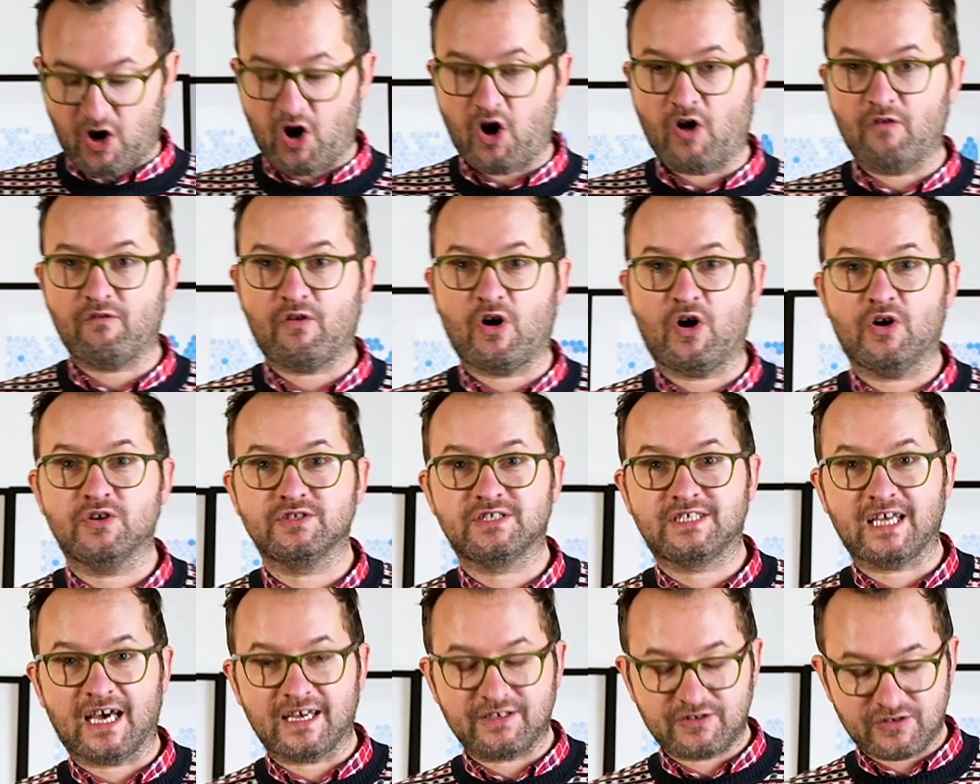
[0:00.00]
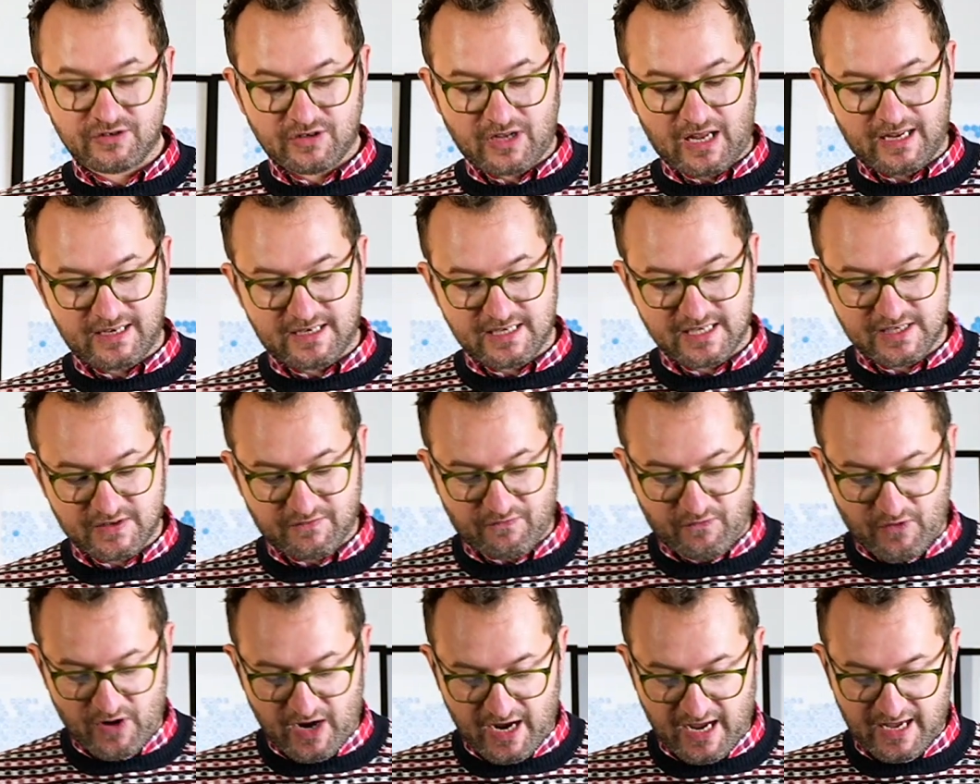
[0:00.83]
of how Daniel and his
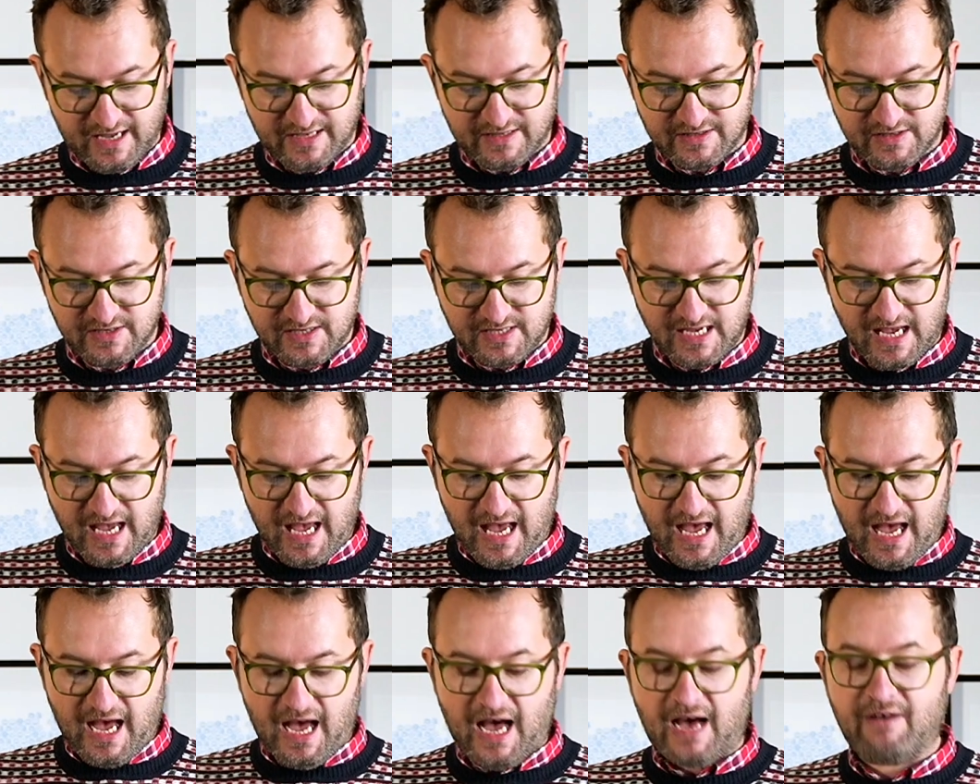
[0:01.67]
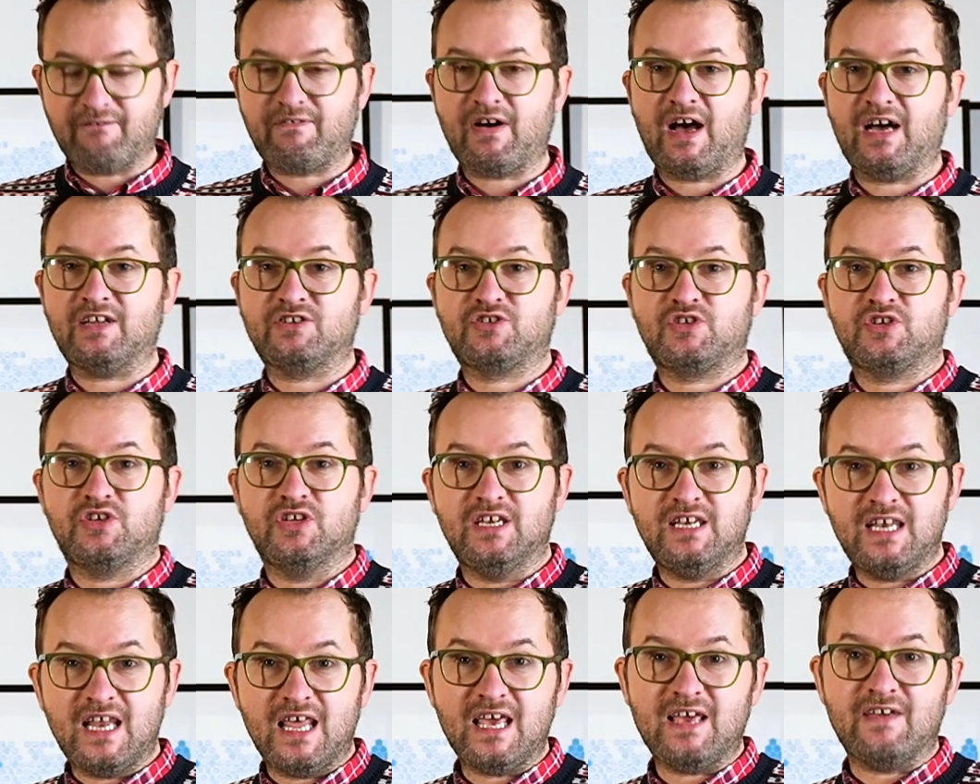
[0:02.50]
friends have had to
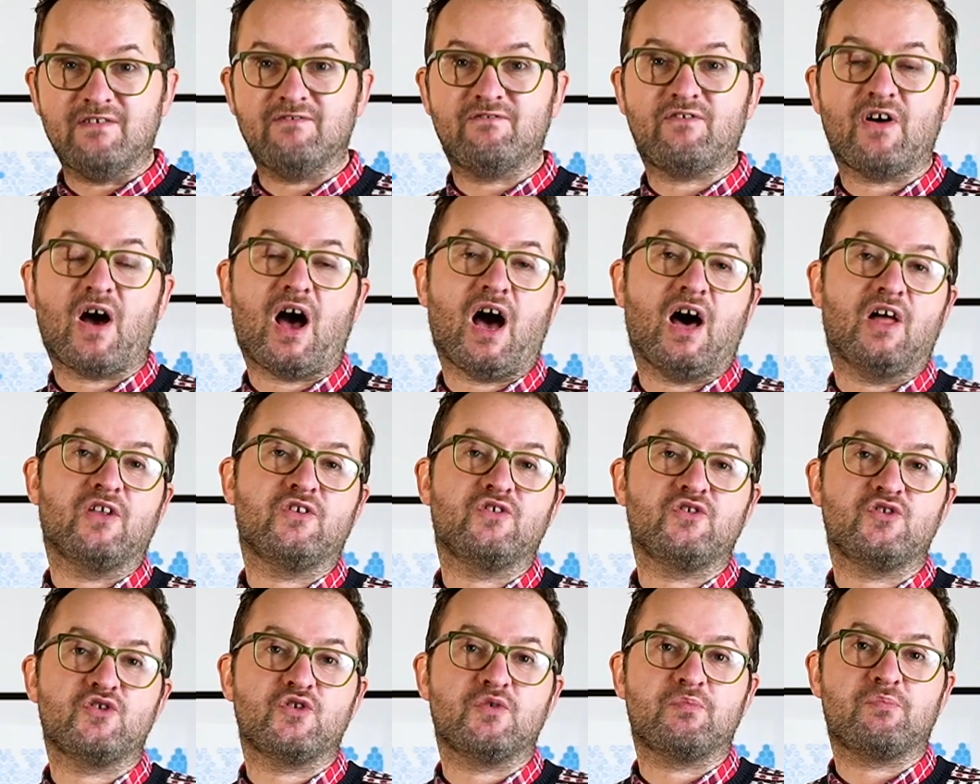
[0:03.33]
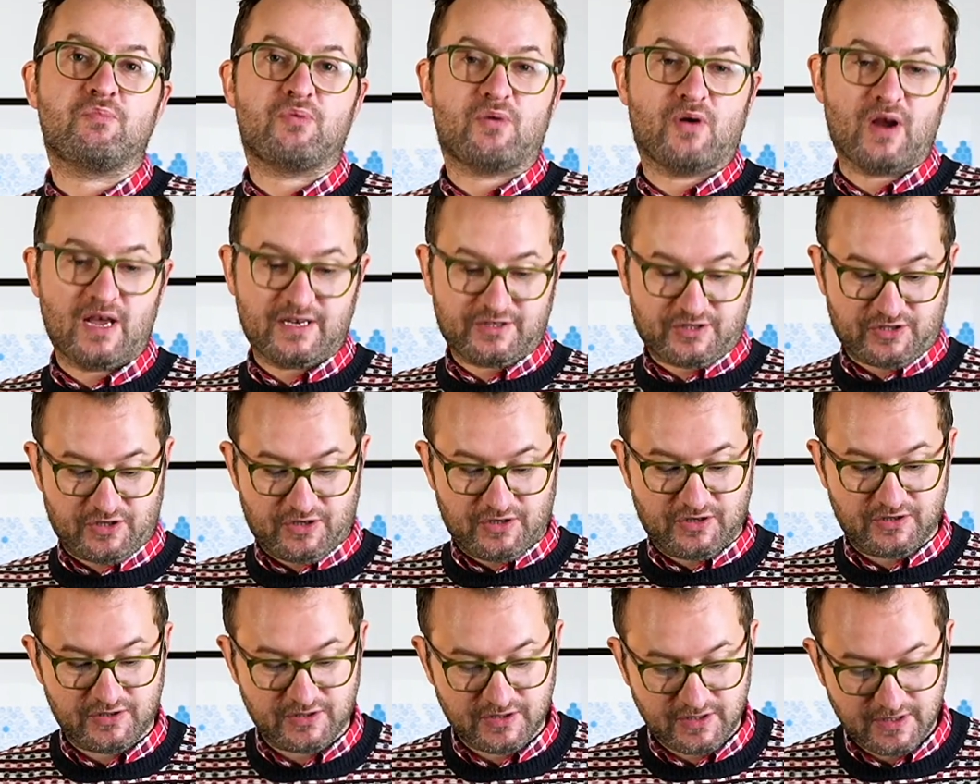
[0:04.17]
live under
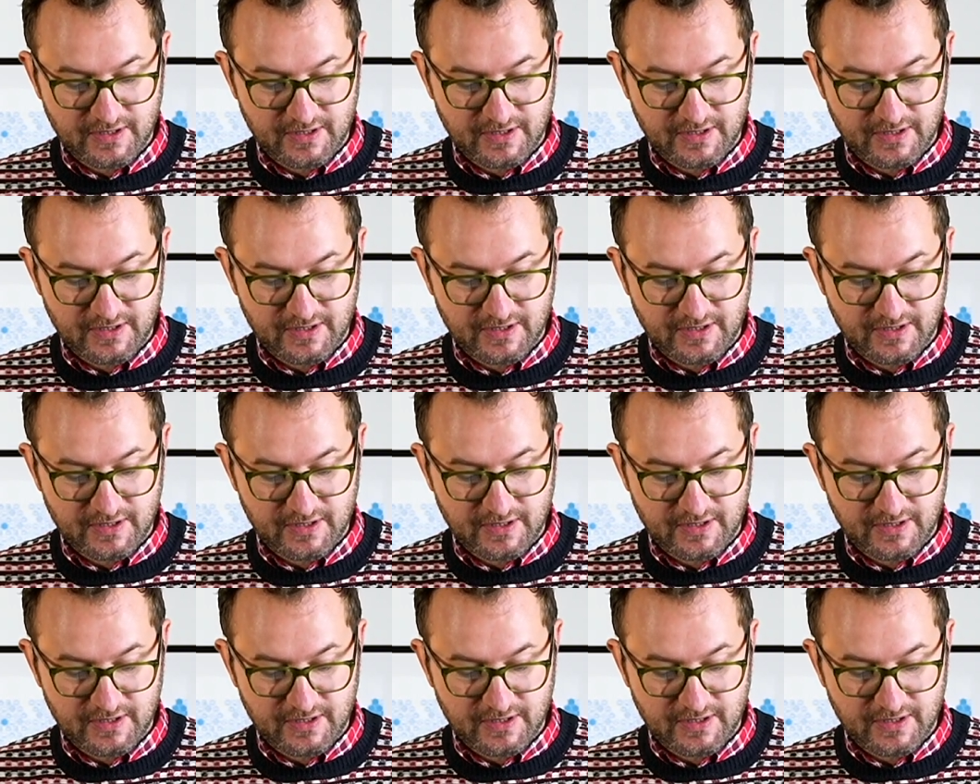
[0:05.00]
pressure.